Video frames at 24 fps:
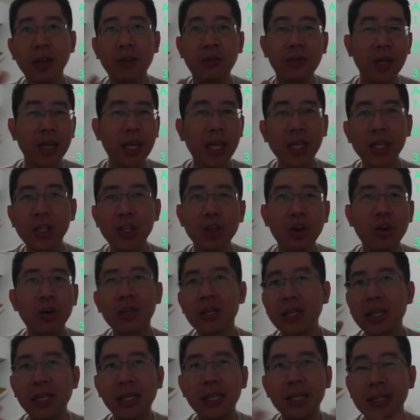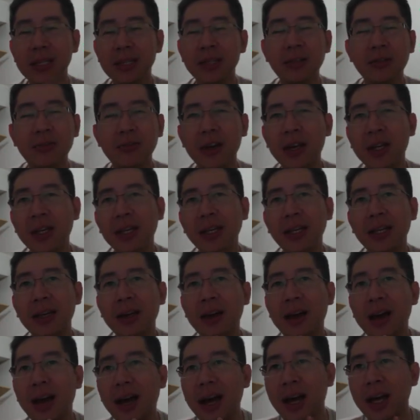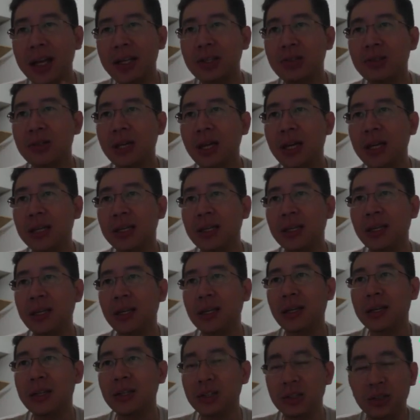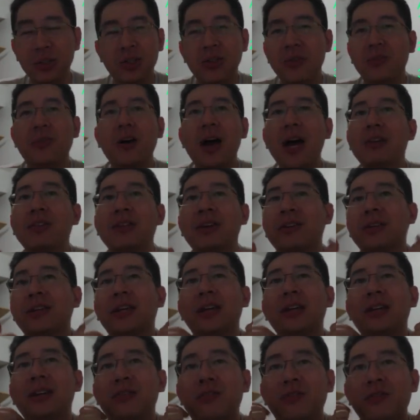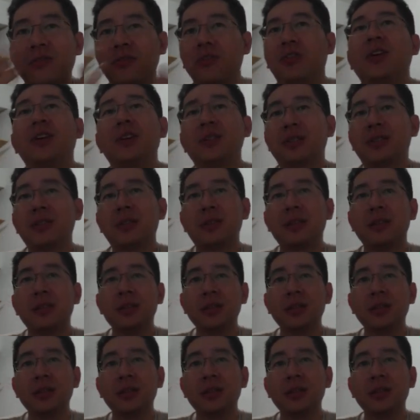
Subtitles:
in your kit you're finding it hard to get you survive that first,